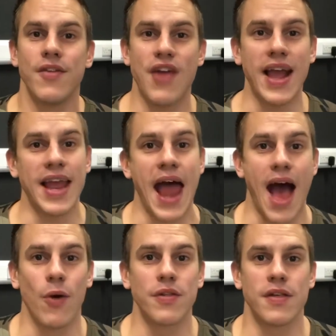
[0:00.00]
Check it
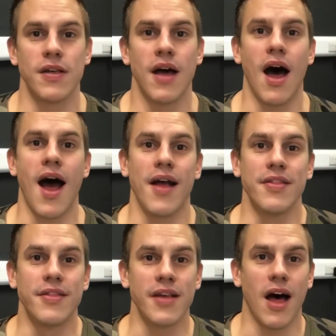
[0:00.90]
out.
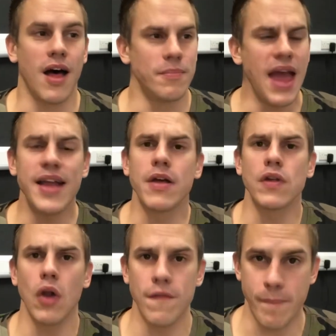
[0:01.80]
And um, yeah, he
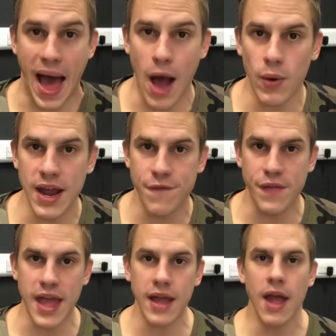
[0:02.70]
does a lot of
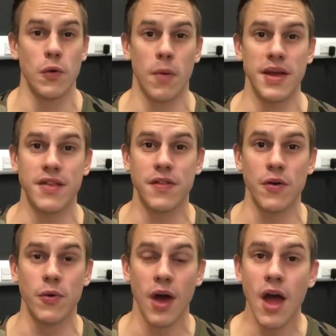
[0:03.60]
powerlifting. If you want me to
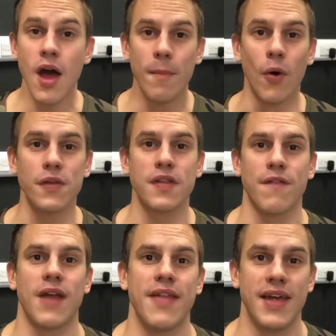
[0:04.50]
do more
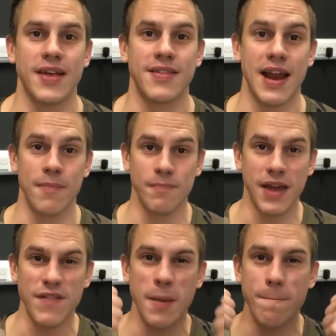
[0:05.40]
stuff like this, then
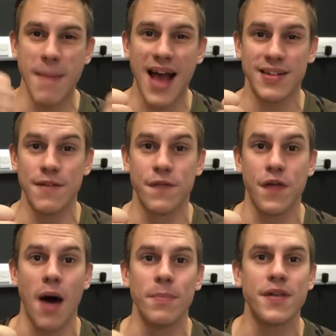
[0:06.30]
give it a massive
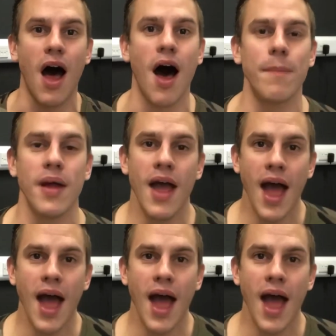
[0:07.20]
thumbs up.